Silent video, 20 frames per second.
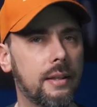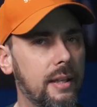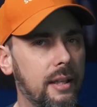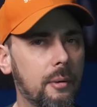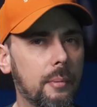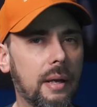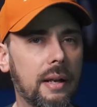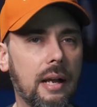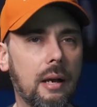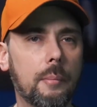Think
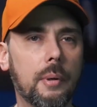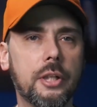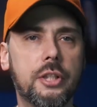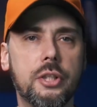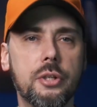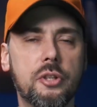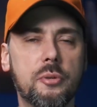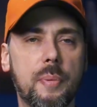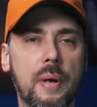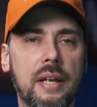about how
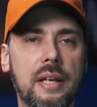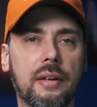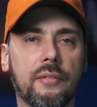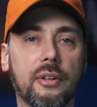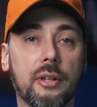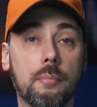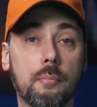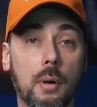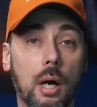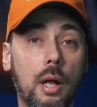much you spend
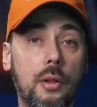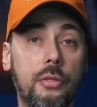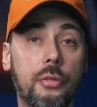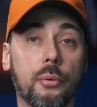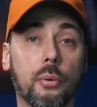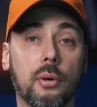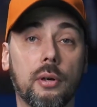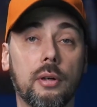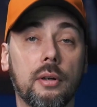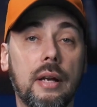every month
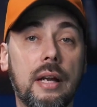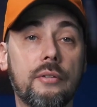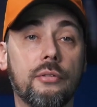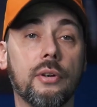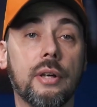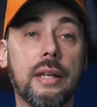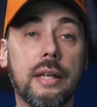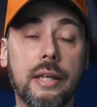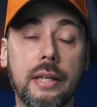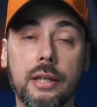or
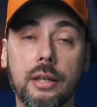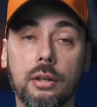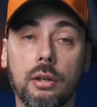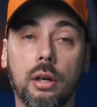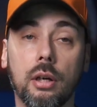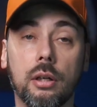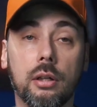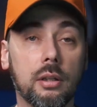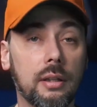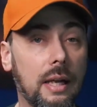every year
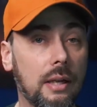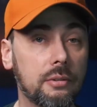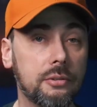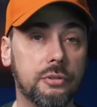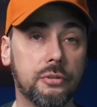on cloud